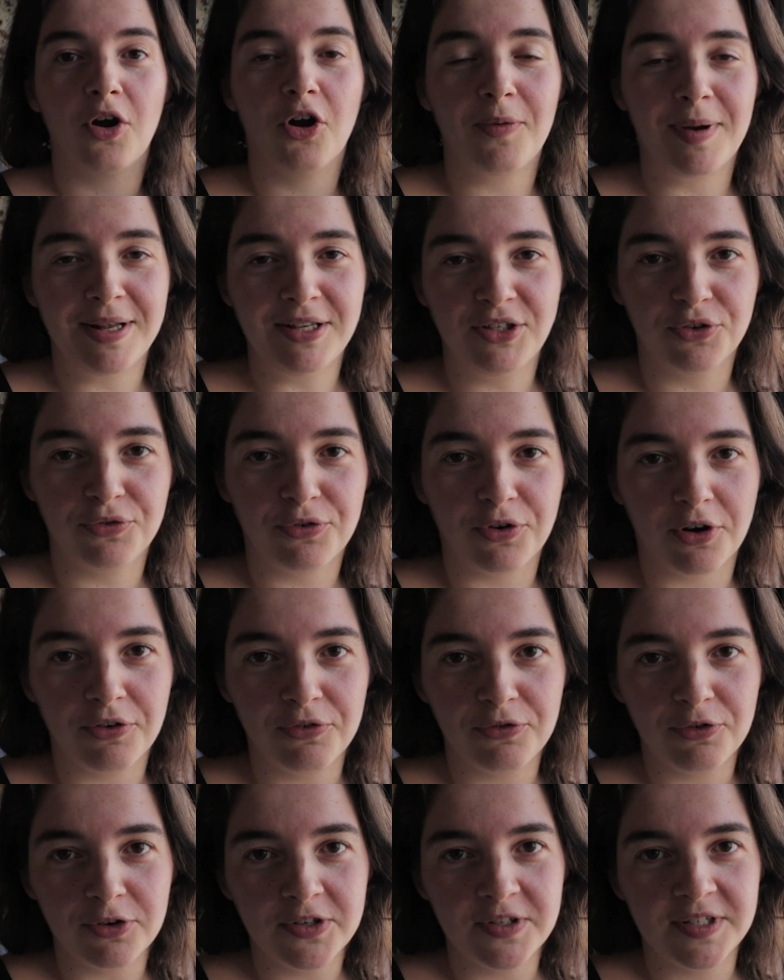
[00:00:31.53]
Alright, so for our
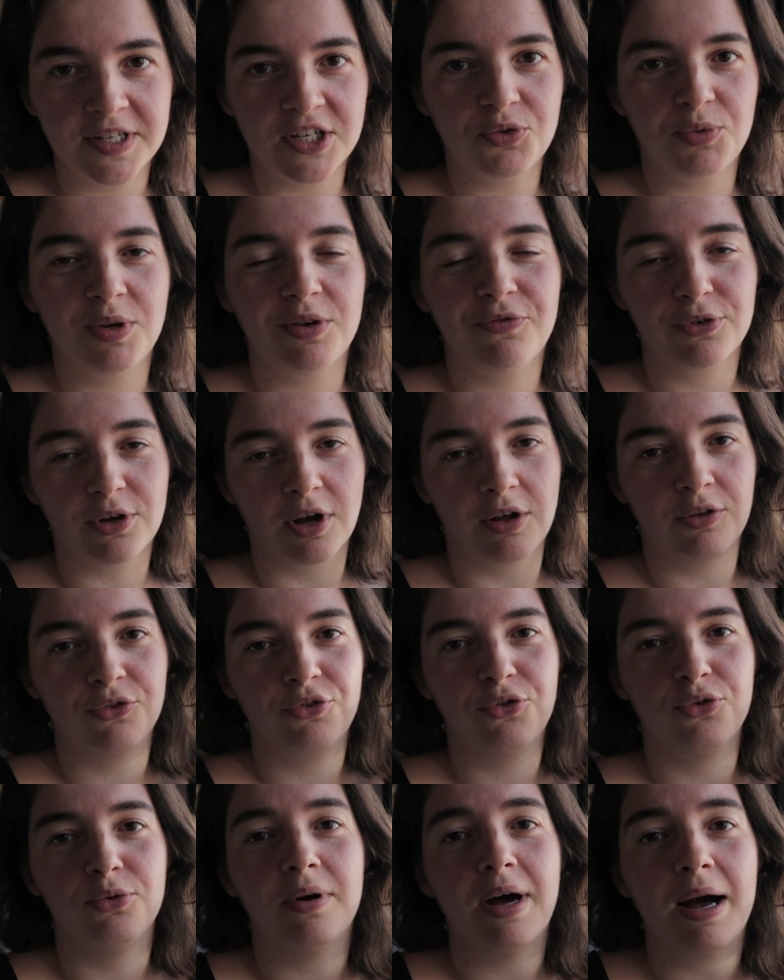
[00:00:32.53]
first dish we've gone
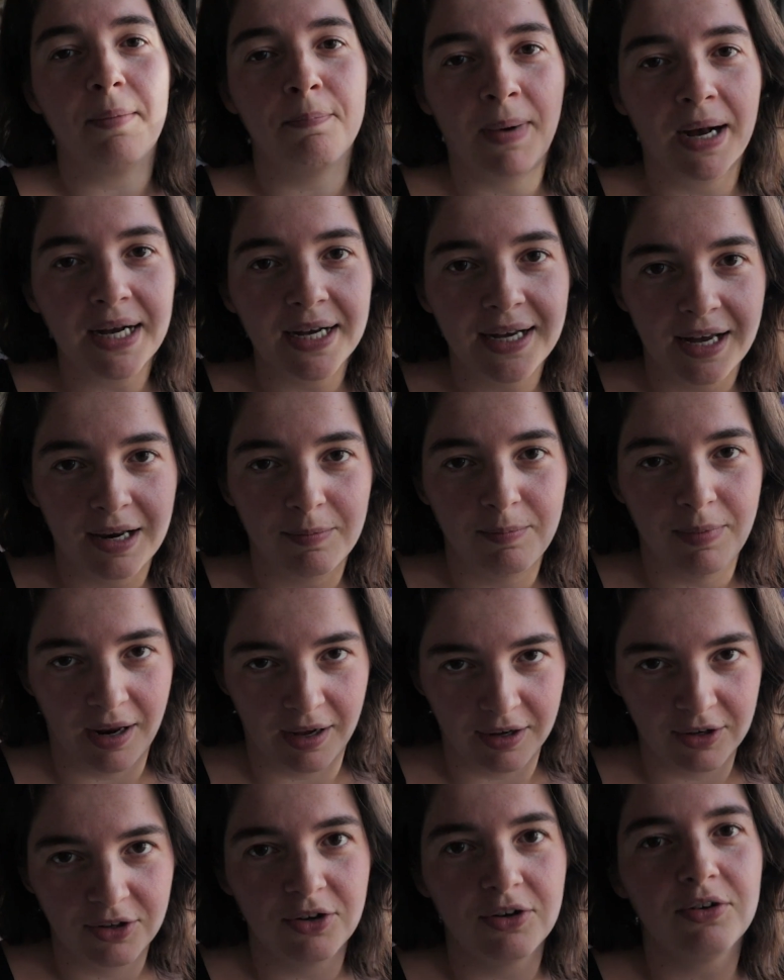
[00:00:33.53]
to Manjar
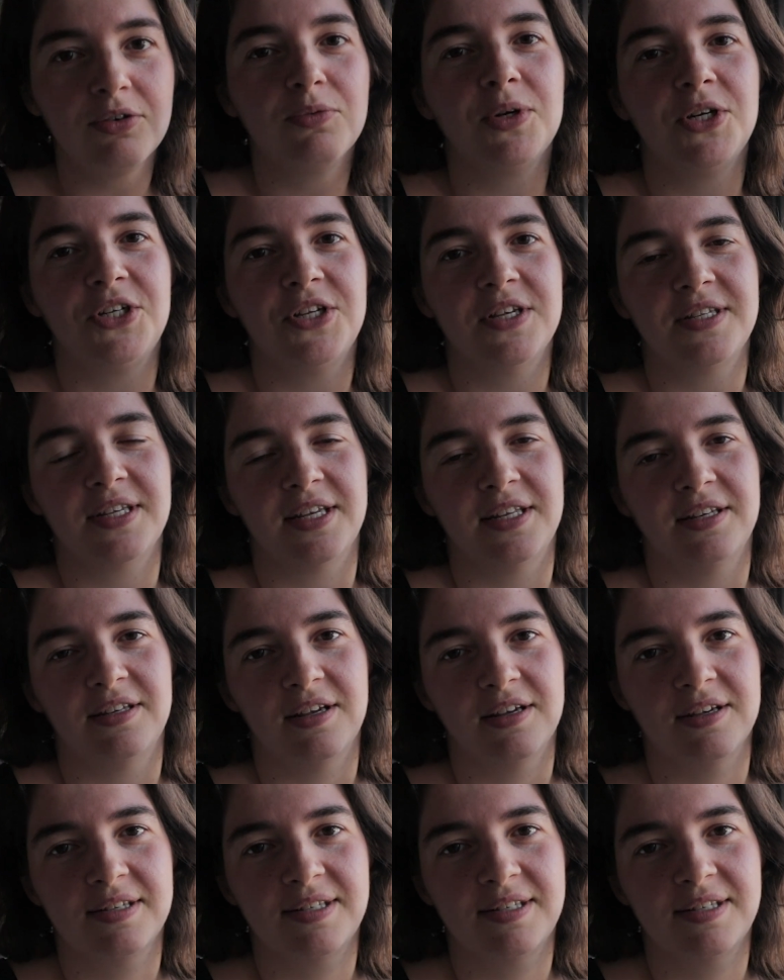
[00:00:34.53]
Blanco, which is in the